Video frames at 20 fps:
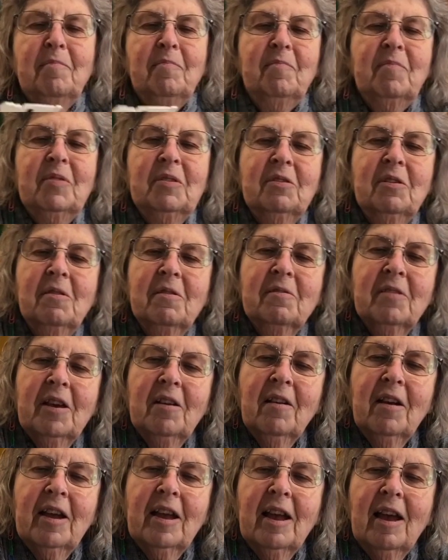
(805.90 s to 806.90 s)
So
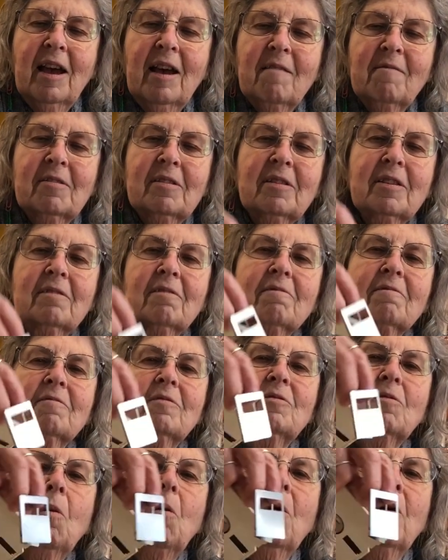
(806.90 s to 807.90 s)
there I have a little
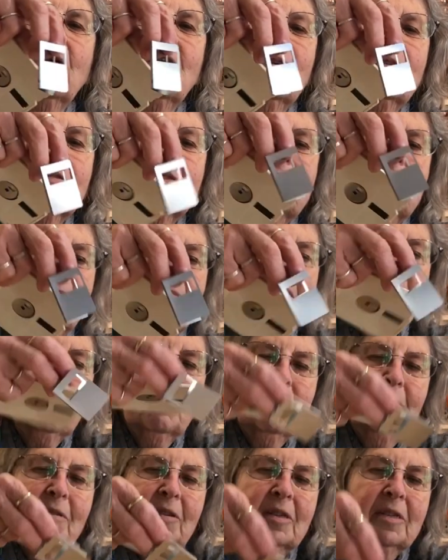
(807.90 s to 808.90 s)
door or something
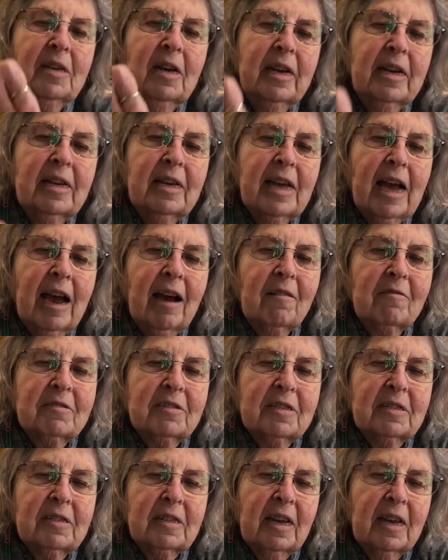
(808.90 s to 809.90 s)
for a tiny
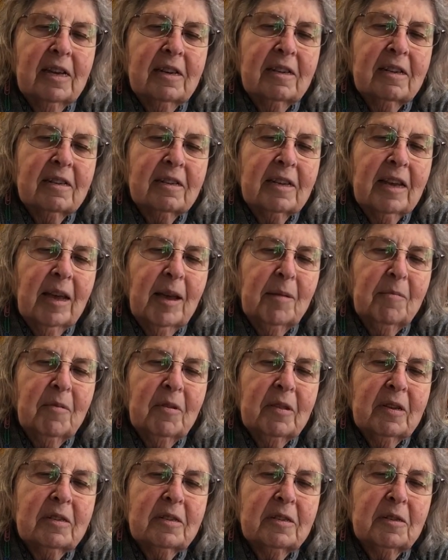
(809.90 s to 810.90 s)
house, and it came
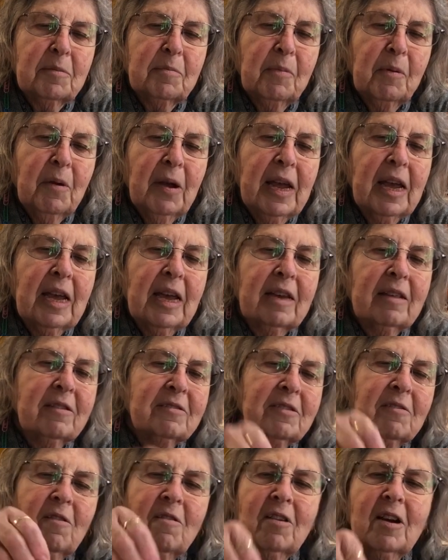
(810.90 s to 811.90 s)
with a spring.
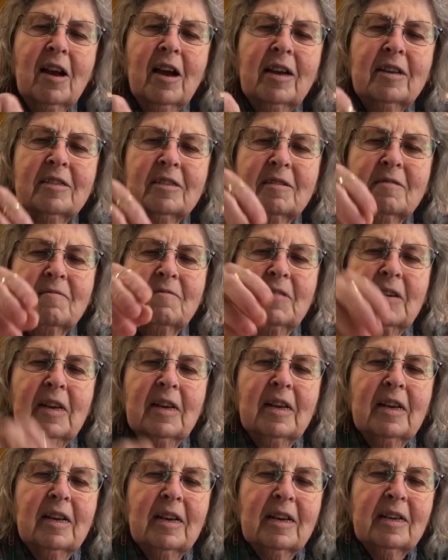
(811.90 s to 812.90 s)
There's all kinds of
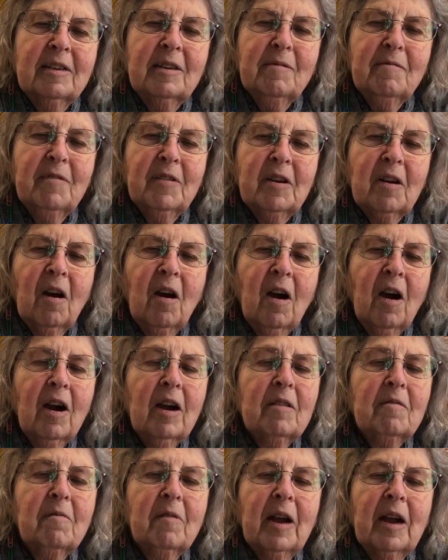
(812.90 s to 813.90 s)
different
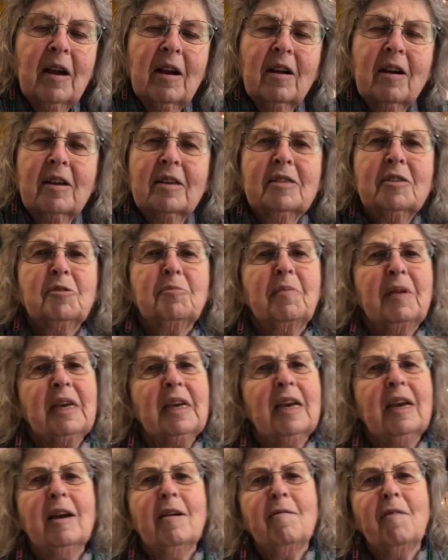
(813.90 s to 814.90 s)
hardware. And
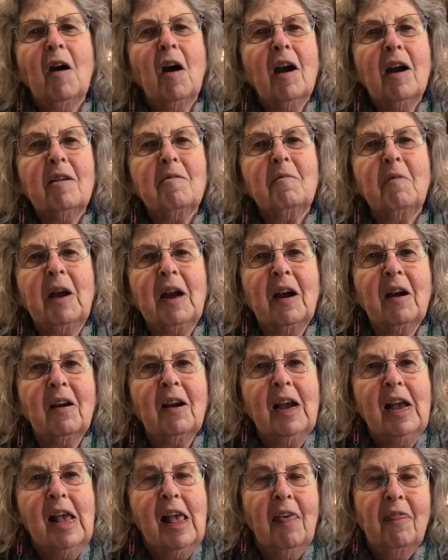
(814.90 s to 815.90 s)
speaking of hardware,
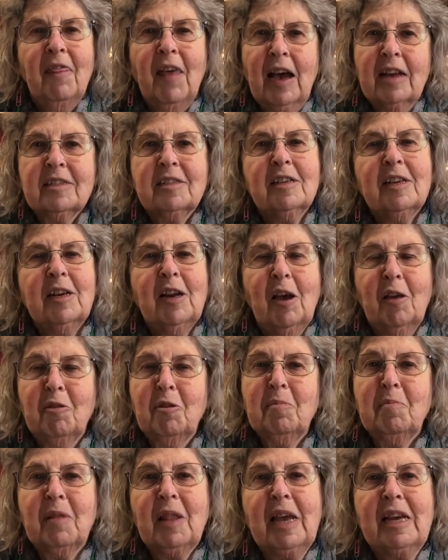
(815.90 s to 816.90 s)
that's another
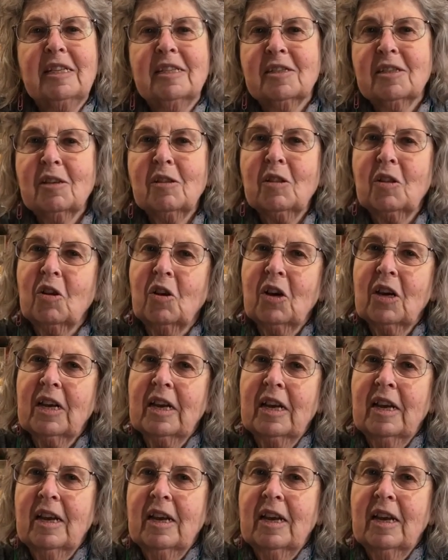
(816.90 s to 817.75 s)
place to look